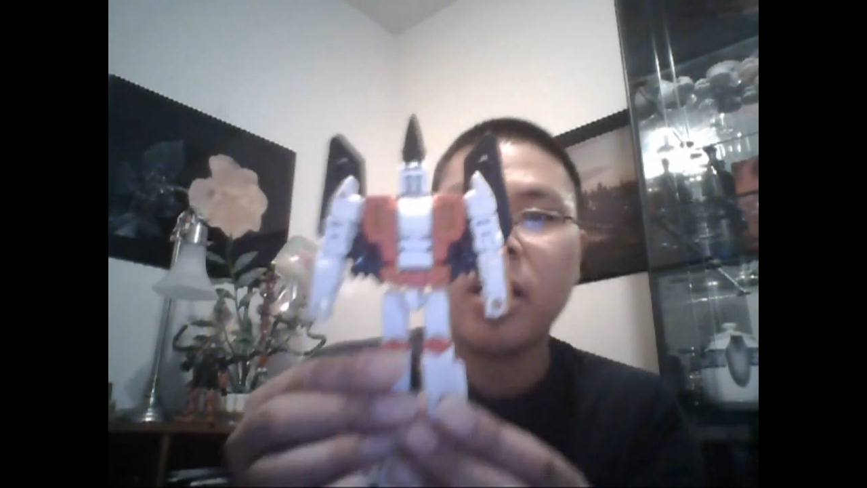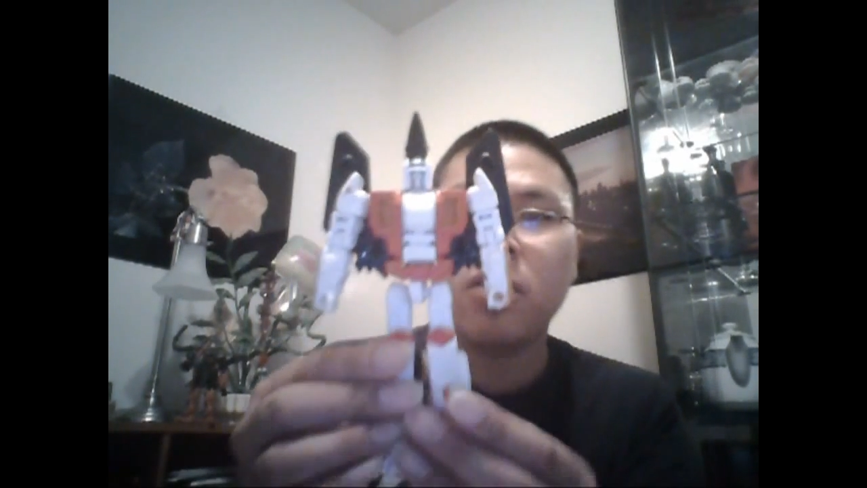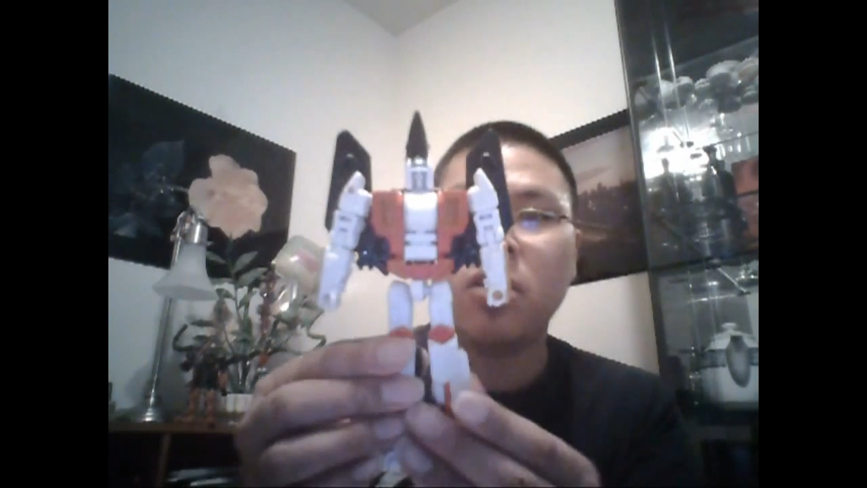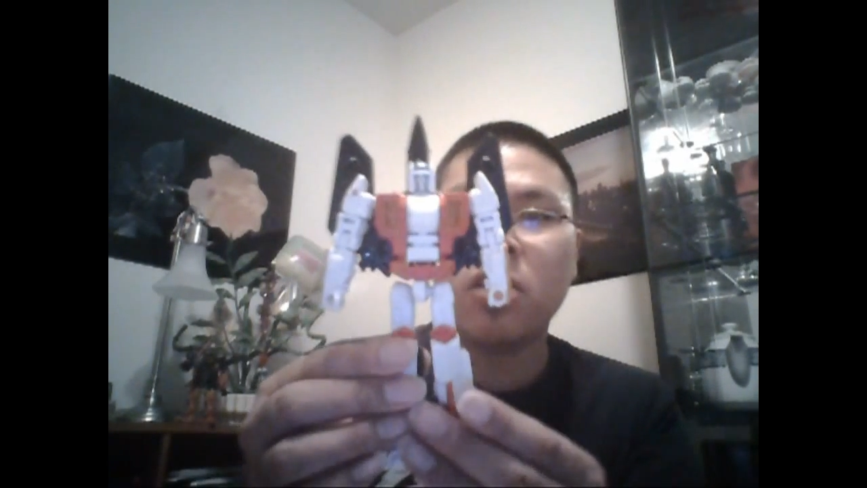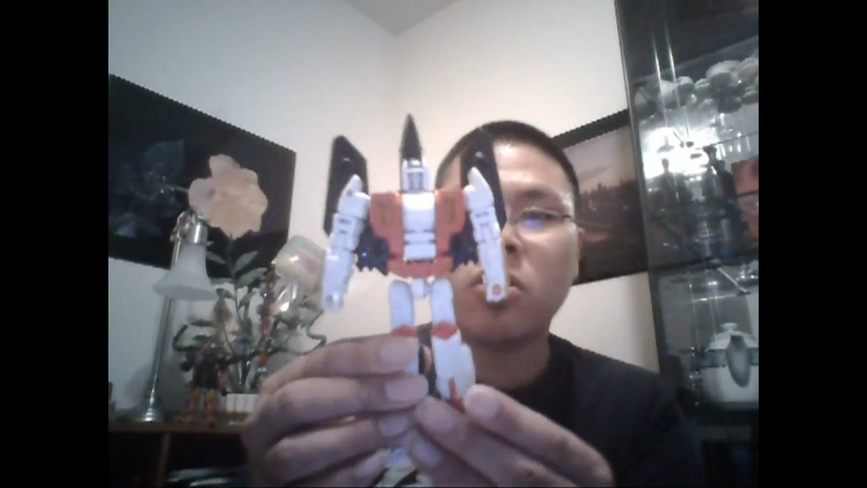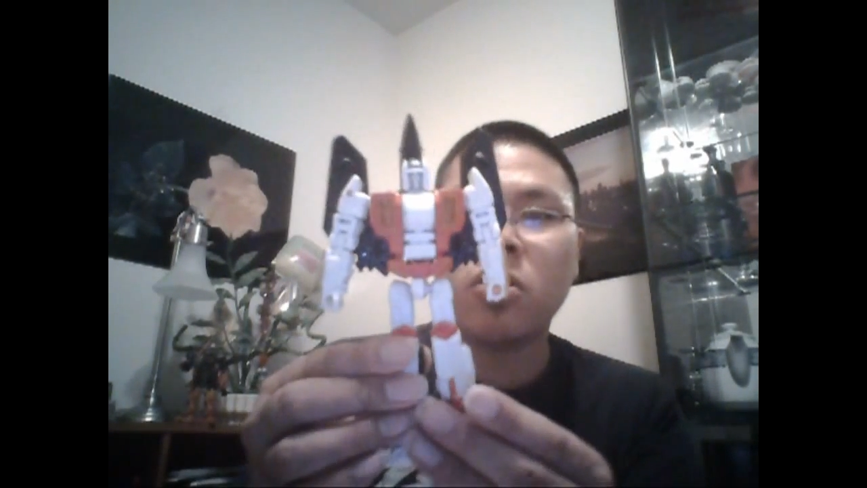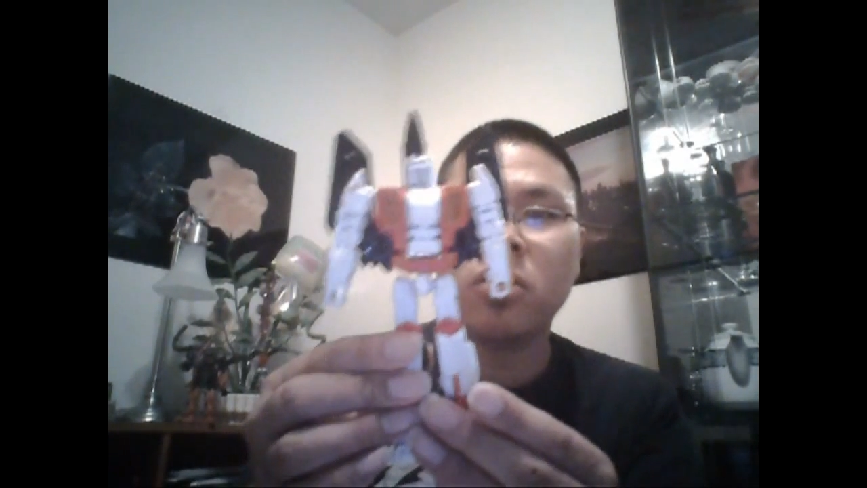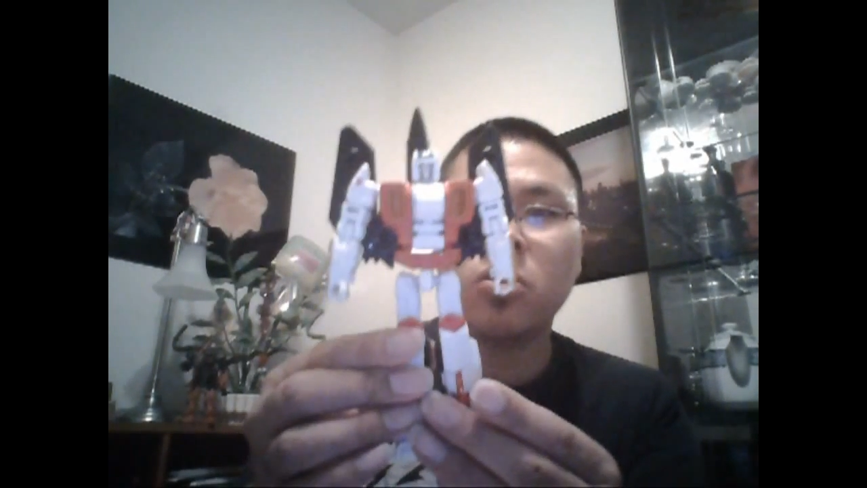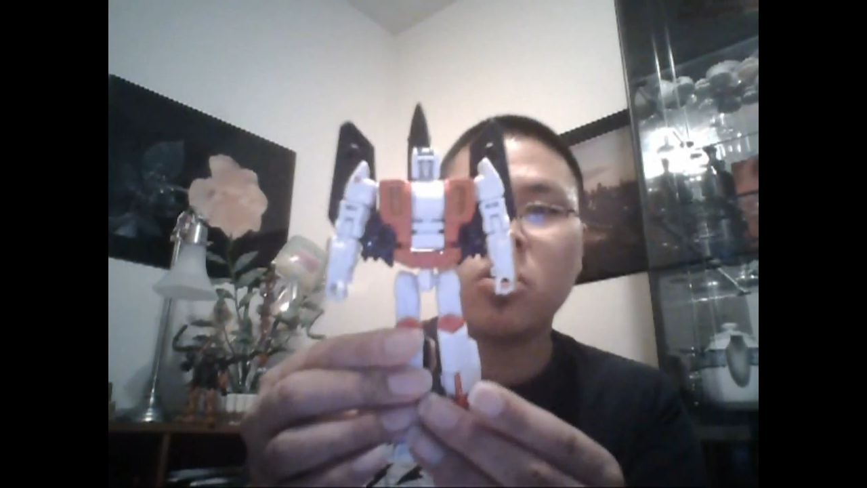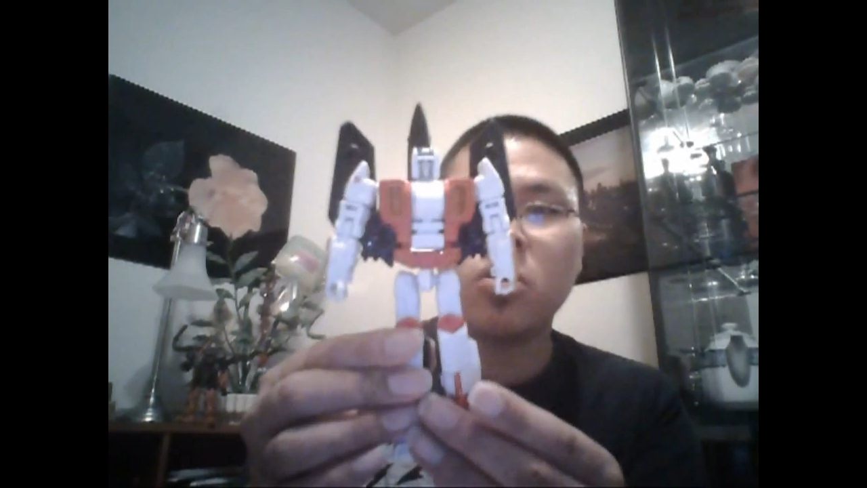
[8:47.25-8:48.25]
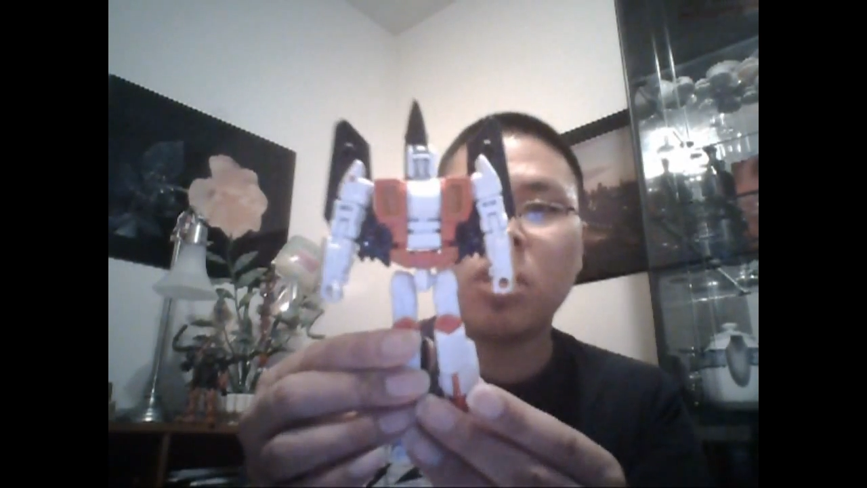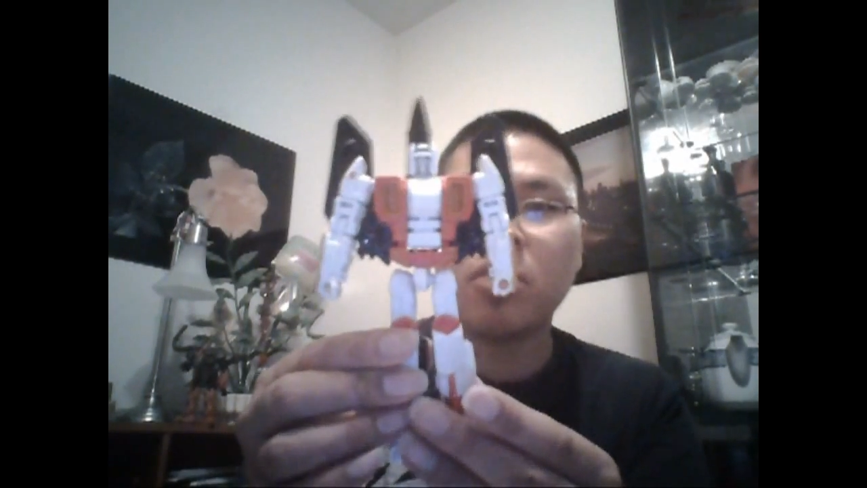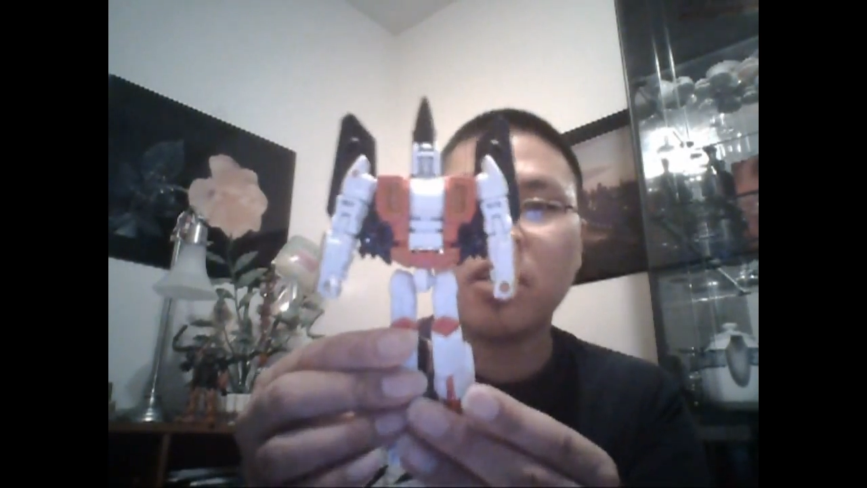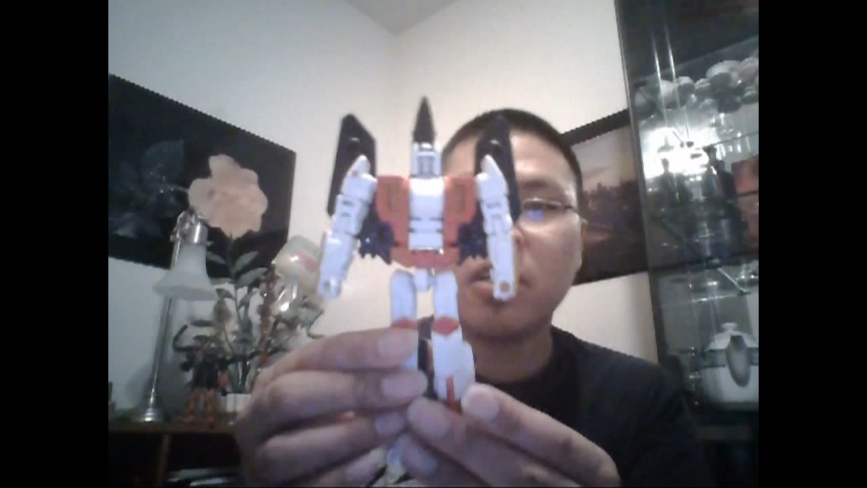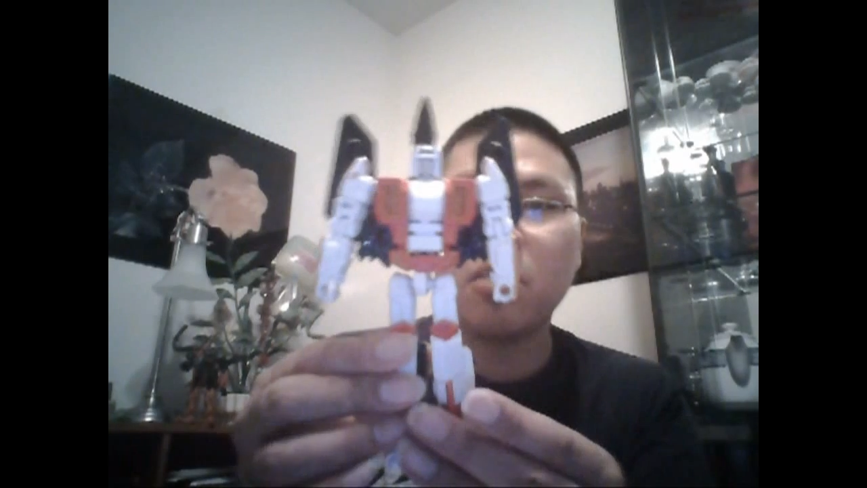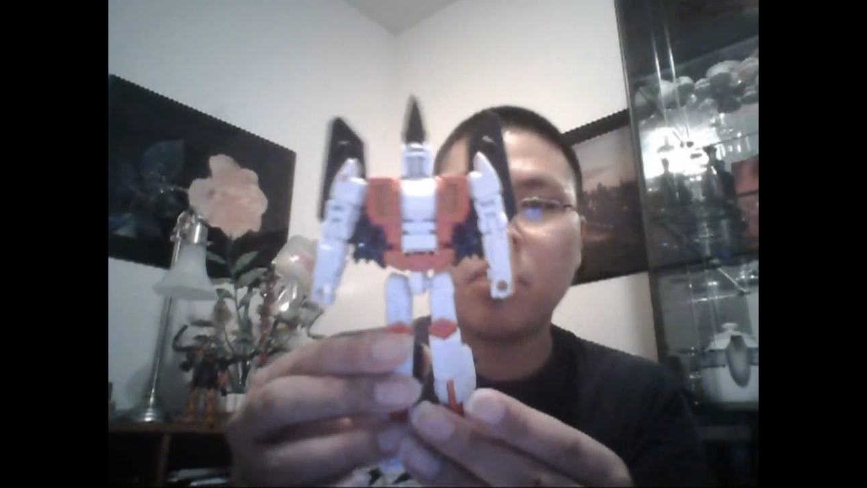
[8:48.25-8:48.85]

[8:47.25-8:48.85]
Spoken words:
Nothing too complicated,